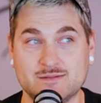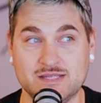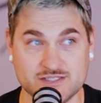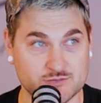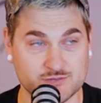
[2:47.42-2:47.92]

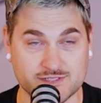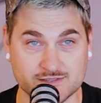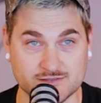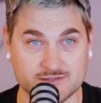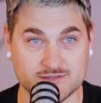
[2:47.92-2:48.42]

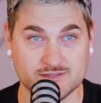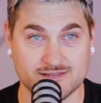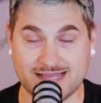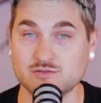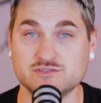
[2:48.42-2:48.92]
pizzeria
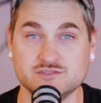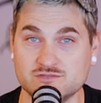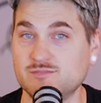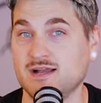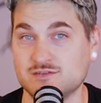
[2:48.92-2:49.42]
thousands
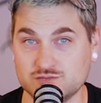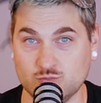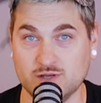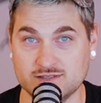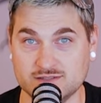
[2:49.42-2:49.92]
of miles
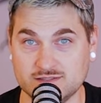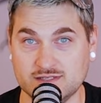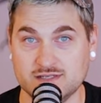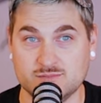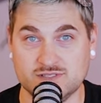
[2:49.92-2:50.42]
away
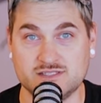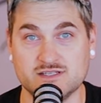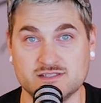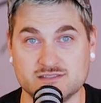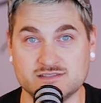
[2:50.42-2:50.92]

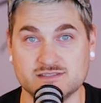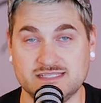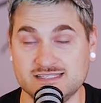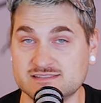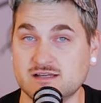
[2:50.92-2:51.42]
because
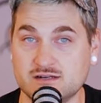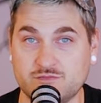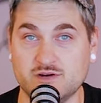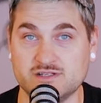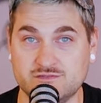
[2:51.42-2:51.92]
he is not
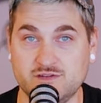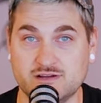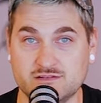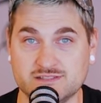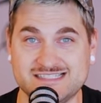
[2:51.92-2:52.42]
afraid to
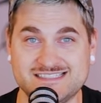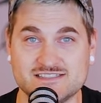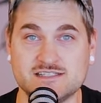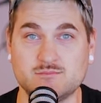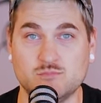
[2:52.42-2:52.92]
fail. He
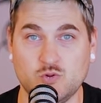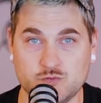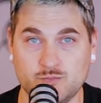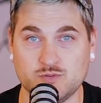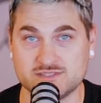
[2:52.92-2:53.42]
says it
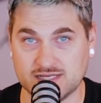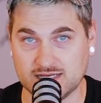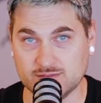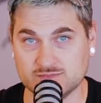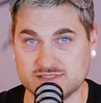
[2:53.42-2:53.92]
multiple
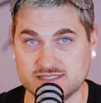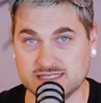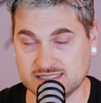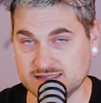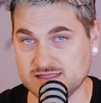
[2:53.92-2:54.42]
times
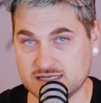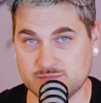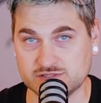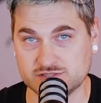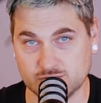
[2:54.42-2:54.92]
in the
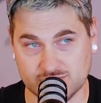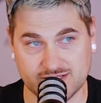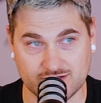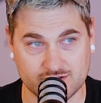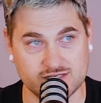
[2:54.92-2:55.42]
episode.
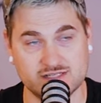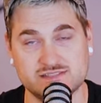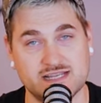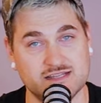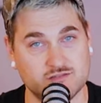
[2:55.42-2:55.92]
There
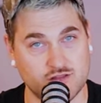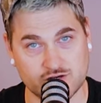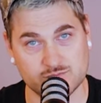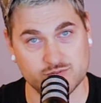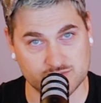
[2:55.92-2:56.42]
is a
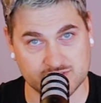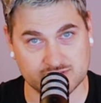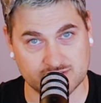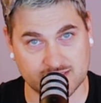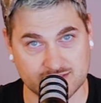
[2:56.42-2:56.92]
lot of beauty
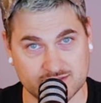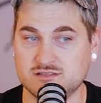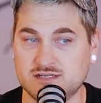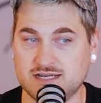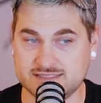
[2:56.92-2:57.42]
in that.
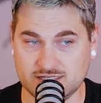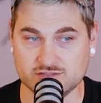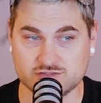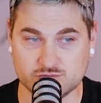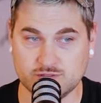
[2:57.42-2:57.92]
I tell
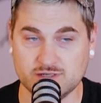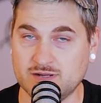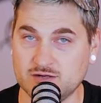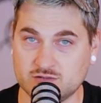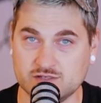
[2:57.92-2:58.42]
a story
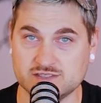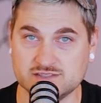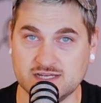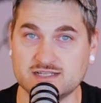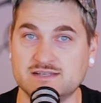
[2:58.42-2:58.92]
about Chris
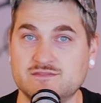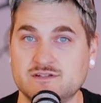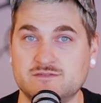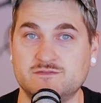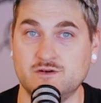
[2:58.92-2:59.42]
not giving
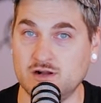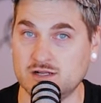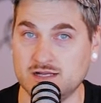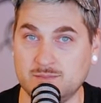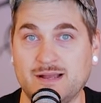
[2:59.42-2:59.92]
a
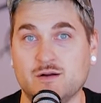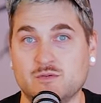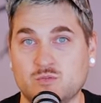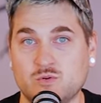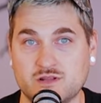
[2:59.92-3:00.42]
fuck about
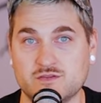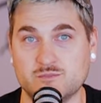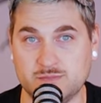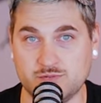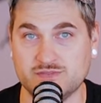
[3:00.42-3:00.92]
what other
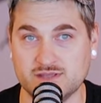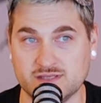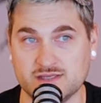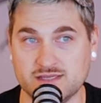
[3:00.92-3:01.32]
people think.